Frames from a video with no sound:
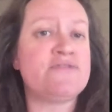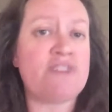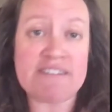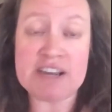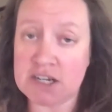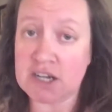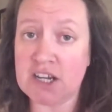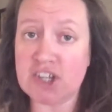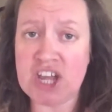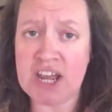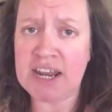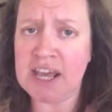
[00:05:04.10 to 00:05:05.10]
very
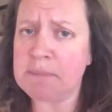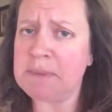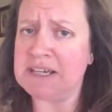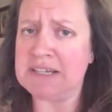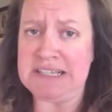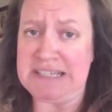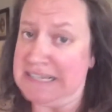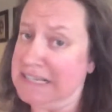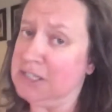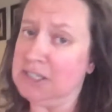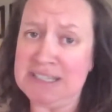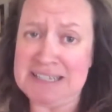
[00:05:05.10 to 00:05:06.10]
unhygienic because
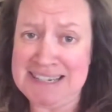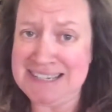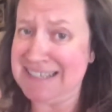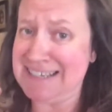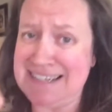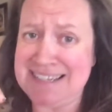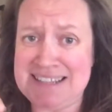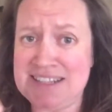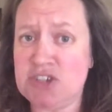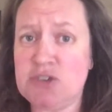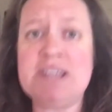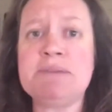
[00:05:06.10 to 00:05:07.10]
all the nasties in the
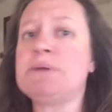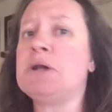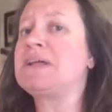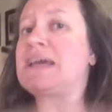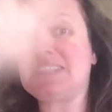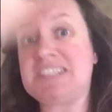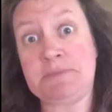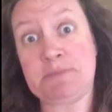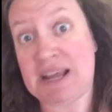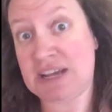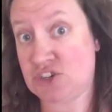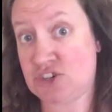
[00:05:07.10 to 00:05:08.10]
toilet bowl get
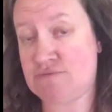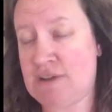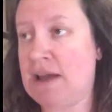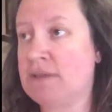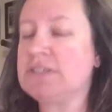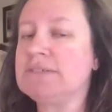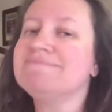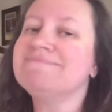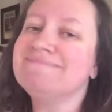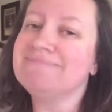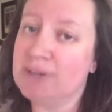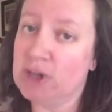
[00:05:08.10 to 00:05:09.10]
splashed around.
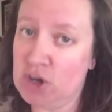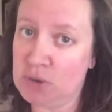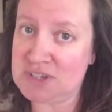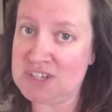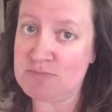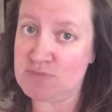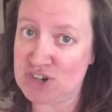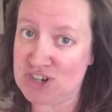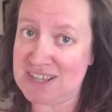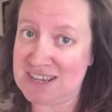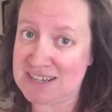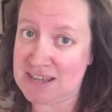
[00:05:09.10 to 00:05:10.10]
Who wants to brush
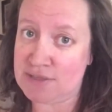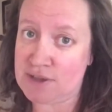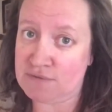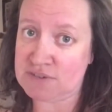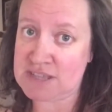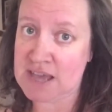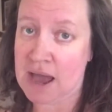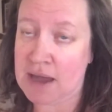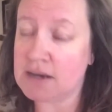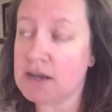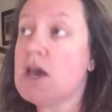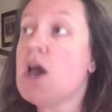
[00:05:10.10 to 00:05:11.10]
their teeth after
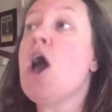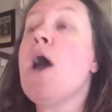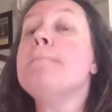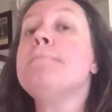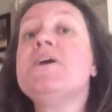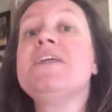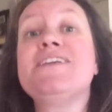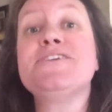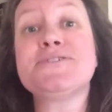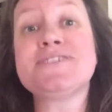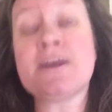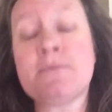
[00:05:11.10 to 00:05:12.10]
that? But it
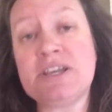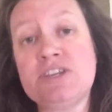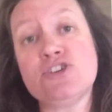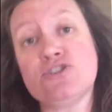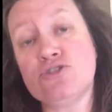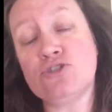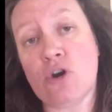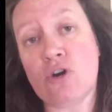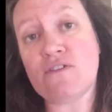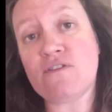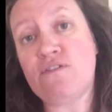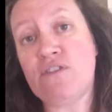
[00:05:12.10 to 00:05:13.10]
also means you're
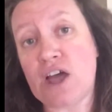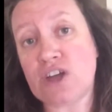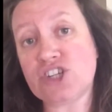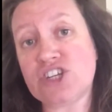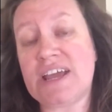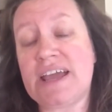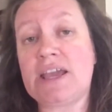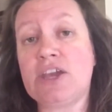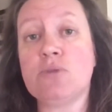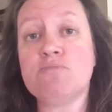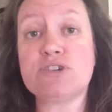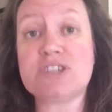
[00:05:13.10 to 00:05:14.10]
not flushing
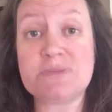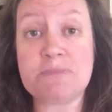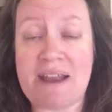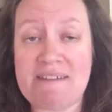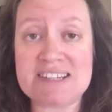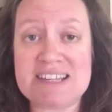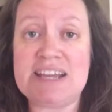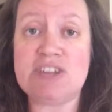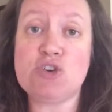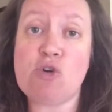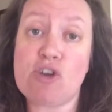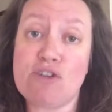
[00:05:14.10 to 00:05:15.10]
your prosperity and
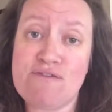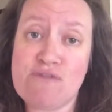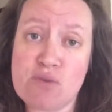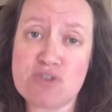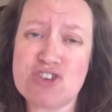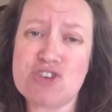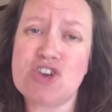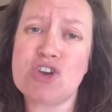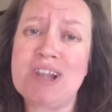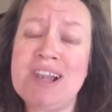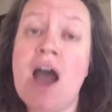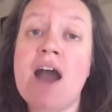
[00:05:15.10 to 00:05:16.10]
your good fortune and
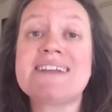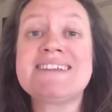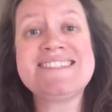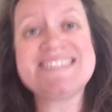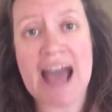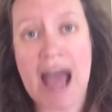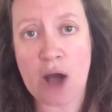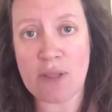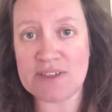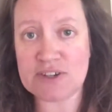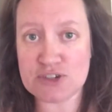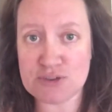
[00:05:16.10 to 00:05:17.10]
good luck down
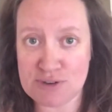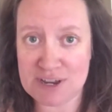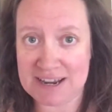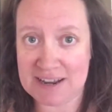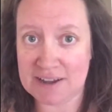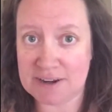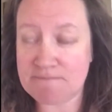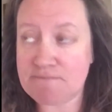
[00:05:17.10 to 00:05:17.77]
the toilet.